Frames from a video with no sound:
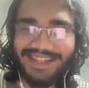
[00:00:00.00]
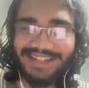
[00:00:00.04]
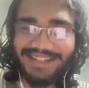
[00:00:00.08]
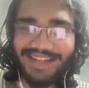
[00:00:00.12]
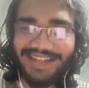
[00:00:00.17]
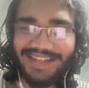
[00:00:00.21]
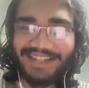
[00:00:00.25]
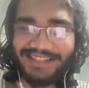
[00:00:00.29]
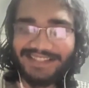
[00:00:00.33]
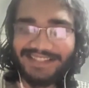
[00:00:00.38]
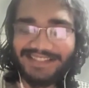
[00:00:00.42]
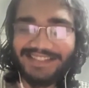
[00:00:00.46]

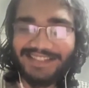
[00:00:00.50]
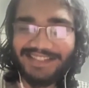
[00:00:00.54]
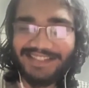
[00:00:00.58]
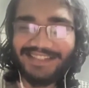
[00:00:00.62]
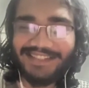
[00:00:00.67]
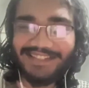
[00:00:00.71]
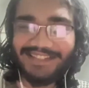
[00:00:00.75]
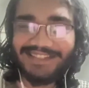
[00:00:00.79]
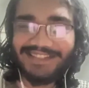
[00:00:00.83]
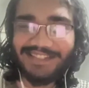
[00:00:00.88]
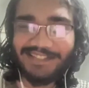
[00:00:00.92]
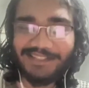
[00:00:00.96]
rather than
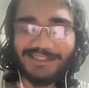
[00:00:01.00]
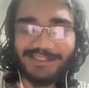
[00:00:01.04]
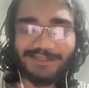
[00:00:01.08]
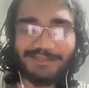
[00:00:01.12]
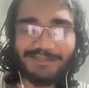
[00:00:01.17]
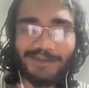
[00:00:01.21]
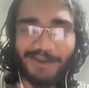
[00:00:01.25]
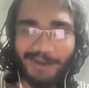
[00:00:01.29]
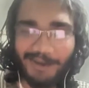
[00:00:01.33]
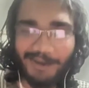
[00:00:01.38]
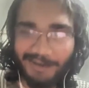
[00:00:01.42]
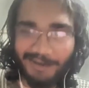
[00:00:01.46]
the sense of
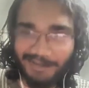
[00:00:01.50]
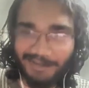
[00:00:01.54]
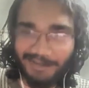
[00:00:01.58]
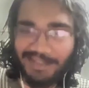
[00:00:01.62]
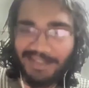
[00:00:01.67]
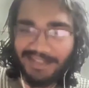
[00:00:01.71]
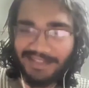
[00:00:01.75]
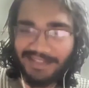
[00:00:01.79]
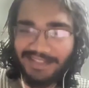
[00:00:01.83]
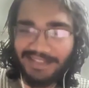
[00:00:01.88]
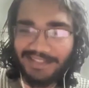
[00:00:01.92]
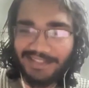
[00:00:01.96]
awe
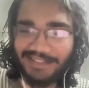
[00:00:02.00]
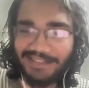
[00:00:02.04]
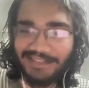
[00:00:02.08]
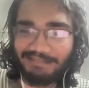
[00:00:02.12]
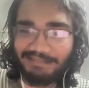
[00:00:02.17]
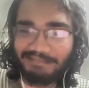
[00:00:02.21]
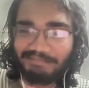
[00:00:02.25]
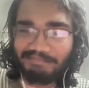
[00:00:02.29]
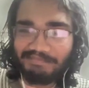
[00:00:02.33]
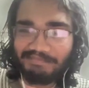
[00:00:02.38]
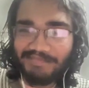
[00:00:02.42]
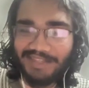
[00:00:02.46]
that
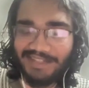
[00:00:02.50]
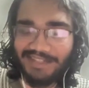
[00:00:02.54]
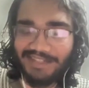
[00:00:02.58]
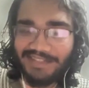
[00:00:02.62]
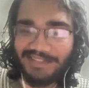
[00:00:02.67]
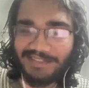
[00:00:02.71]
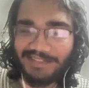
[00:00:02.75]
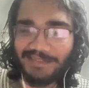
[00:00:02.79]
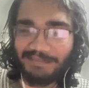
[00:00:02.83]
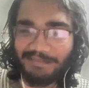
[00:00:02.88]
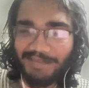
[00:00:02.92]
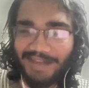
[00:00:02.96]
it
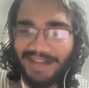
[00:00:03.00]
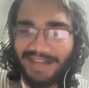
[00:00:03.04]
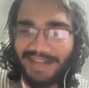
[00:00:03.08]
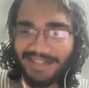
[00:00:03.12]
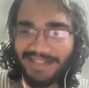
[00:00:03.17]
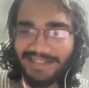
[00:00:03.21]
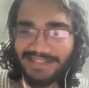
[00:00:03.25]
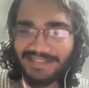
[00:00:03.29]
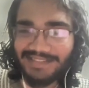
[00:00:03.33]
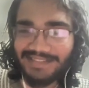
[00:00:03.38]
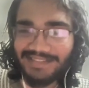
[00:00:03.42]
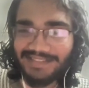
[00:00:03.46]

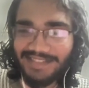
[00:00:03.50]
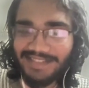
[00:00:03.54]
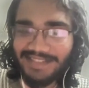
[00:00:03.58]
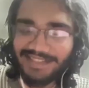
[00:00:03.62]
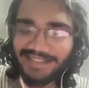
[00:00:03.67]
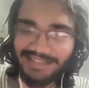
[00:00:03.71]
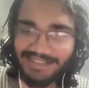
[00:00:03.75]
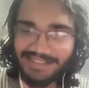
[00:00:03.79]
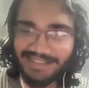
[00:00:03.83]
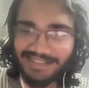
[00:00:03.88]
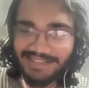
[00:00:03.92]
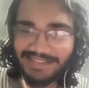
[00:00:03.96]
inspires
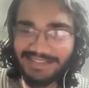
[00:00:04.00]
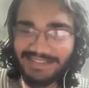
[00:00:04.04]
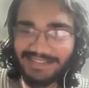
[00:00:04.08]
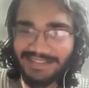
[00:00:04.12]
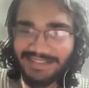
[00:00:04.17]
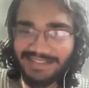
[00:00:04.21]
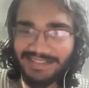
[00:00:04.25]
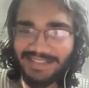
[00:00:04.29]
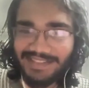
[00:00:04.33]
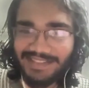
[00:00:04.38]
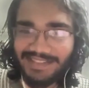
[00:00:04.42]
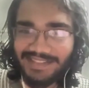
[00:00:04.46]
in us.
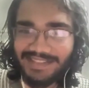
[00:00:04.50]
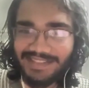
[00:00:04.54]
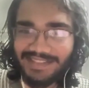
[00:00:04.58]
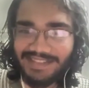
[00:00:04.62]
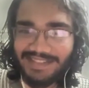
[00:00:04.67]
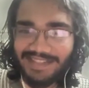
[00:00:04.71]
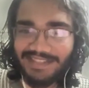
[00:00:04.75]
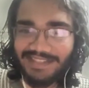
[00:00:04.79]
I